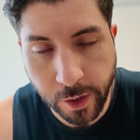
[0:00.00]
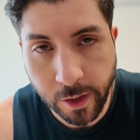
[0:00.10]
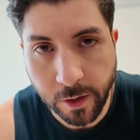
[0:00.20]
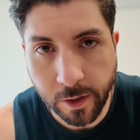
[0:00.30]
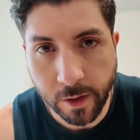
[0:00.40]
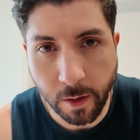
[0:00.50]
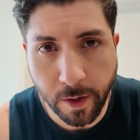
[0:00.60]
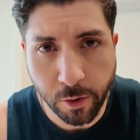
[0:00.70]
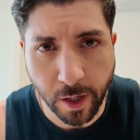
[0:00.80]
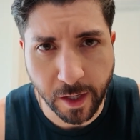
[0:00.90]
chicken just came
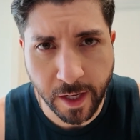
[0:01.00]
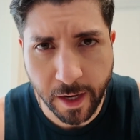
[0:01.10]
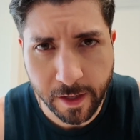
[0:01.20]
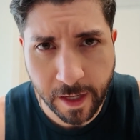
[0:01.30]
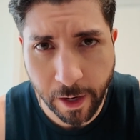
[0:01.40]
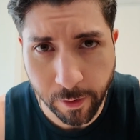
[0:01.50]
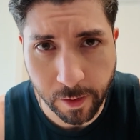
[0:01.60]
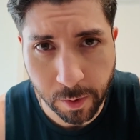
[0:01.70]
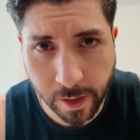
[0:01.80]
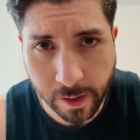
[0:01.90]
out. I can't carry
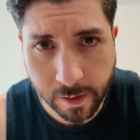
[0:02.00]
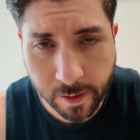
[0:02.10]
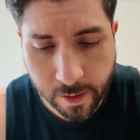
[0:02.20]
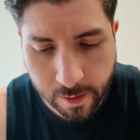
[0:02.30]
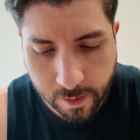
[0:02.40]
the plate,